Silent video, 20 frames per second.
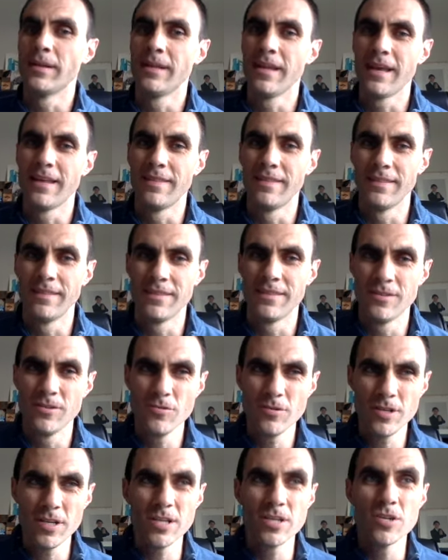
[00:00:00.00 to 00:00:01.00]
And you
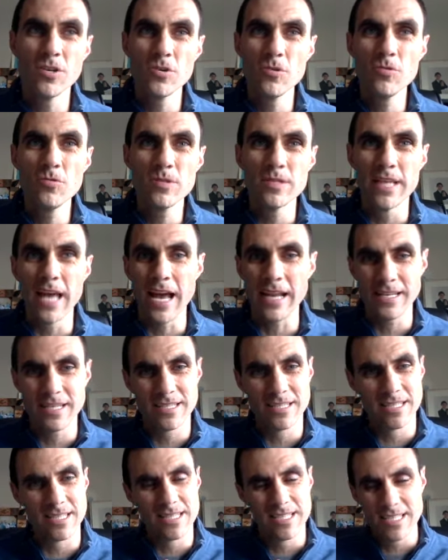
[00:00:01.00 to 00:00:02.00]
can use that to
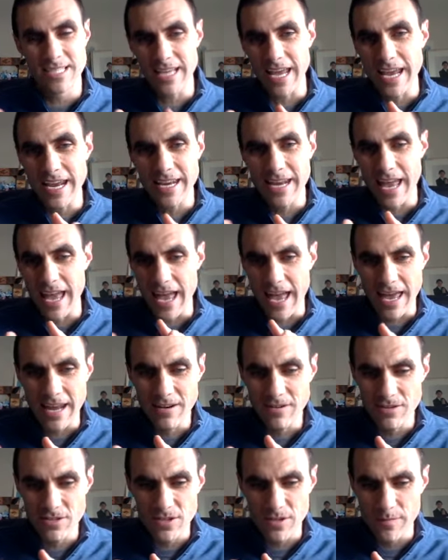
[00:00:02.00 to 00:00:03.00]
sustain
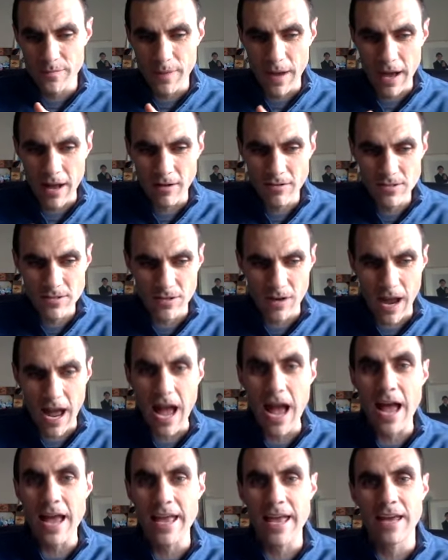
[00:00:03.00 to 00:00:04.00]
energy bouts or
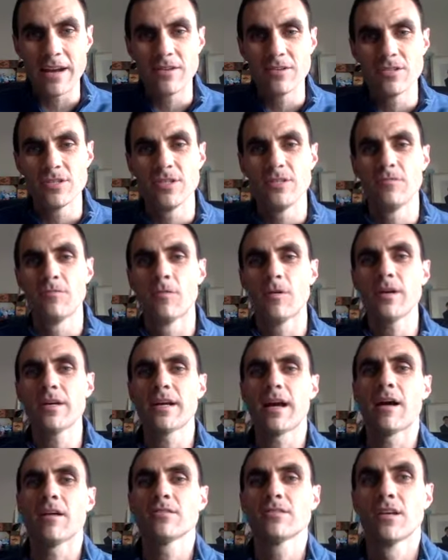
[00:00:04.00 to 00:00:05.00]
high energy
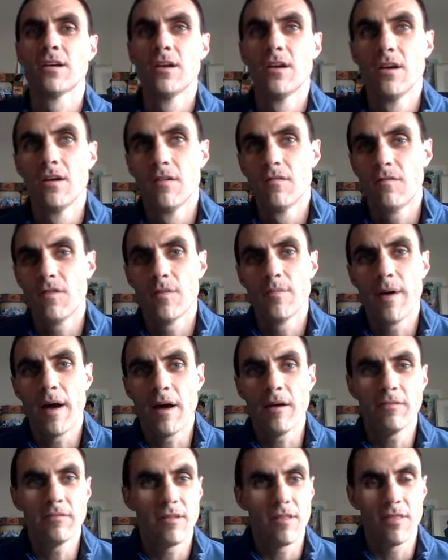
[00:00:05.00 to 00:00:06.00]
workouts for
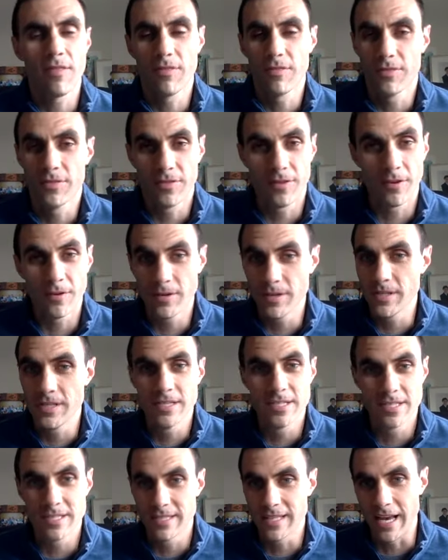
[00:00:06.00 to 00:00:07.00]
about 30
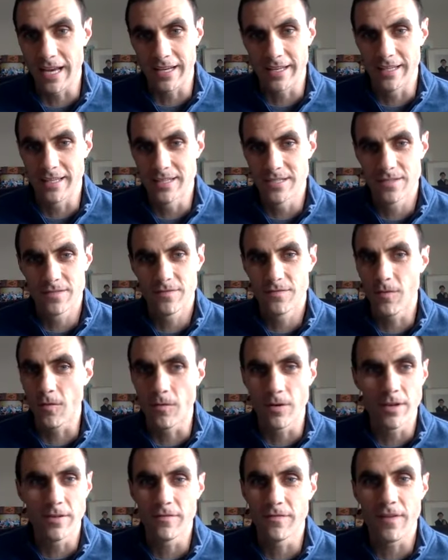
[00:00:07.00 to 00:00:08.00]
seconds,
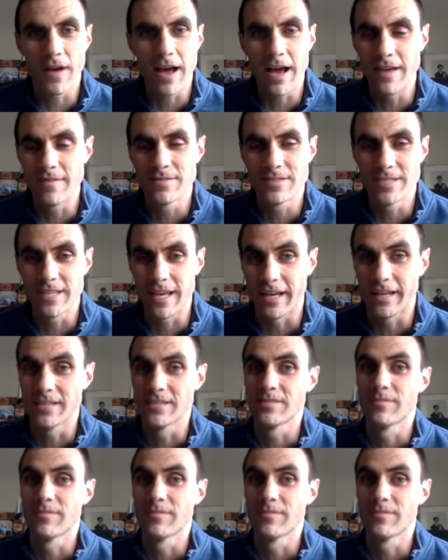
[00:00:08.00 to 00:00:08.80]
45 seconds